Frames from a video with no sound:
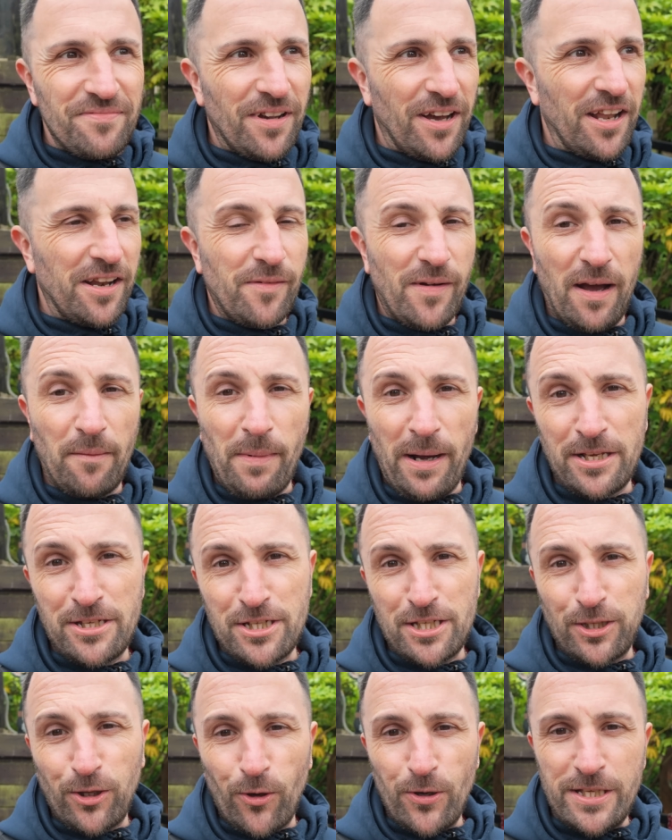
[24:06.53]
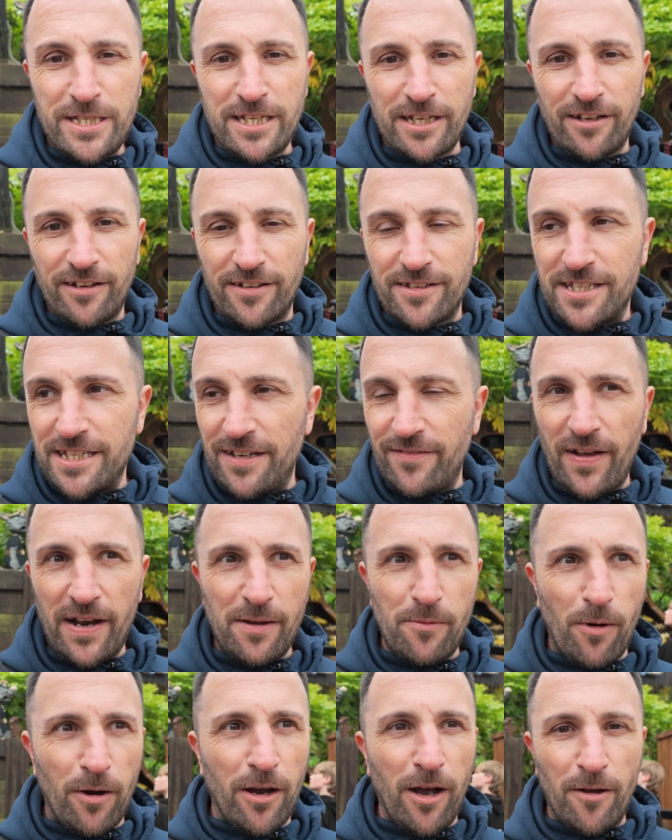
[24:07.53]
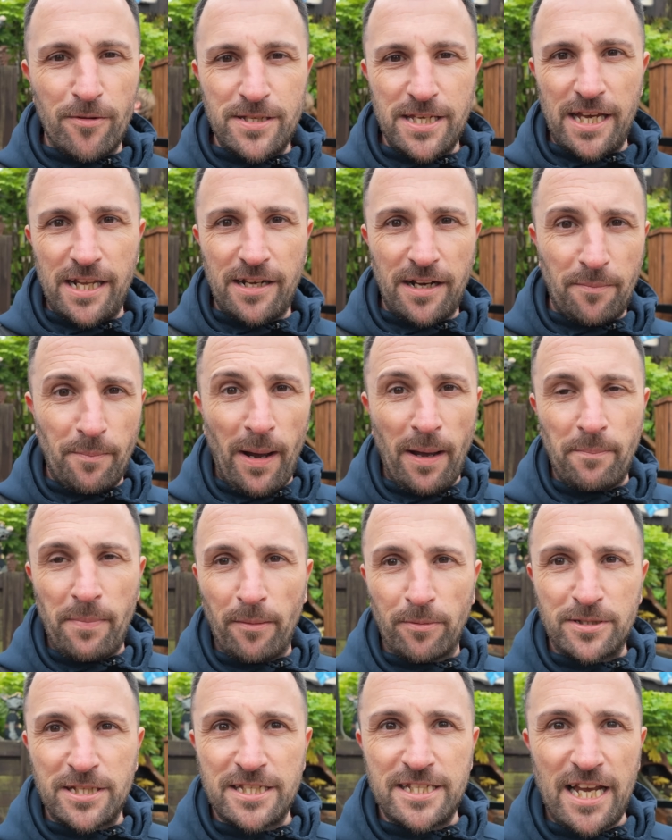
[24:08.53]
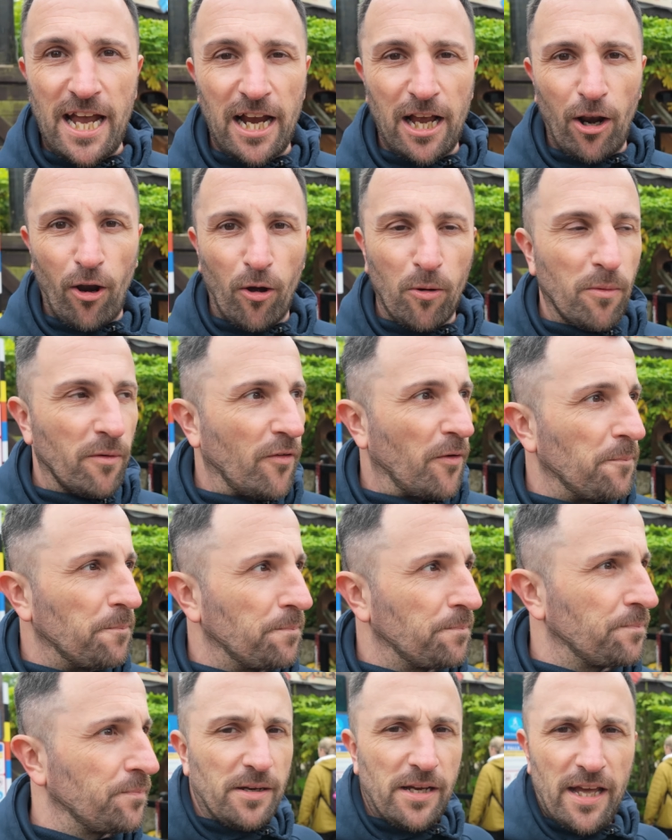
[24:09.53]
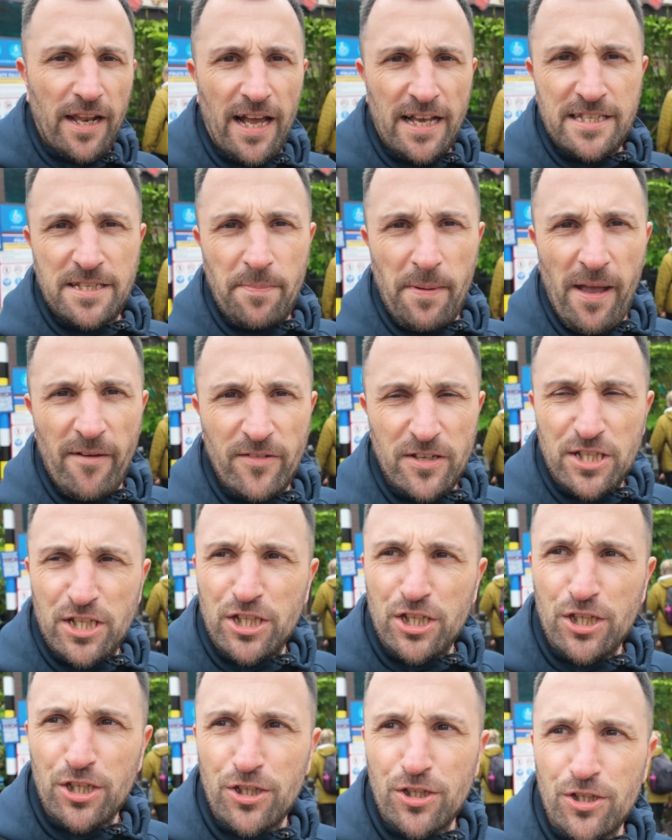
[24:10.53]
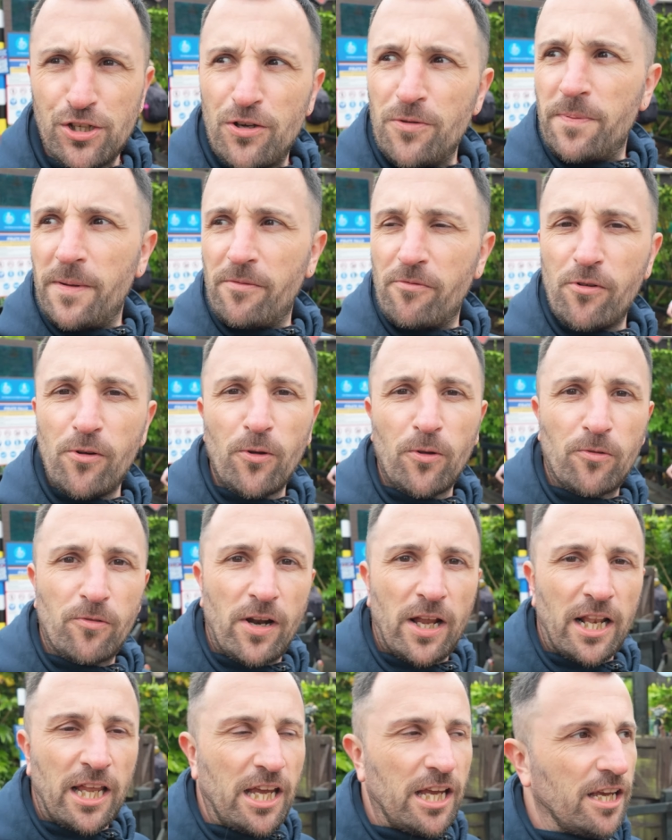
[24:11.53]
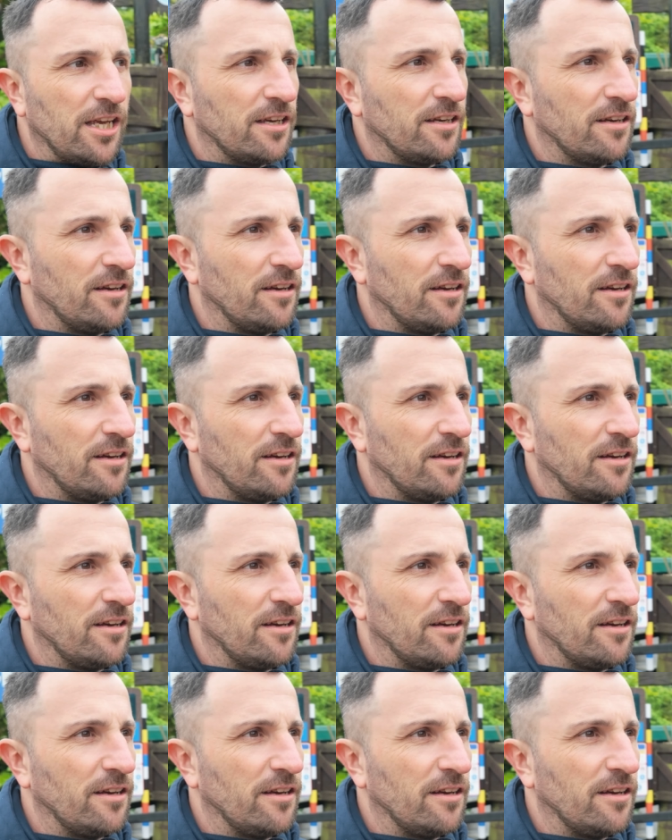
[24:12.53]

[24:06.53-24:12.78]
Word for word: But anyway, I might just loiter and see if anyone goes in, and I might be able to tag along with them. Yeah, that's a bit of a stupid rule, really.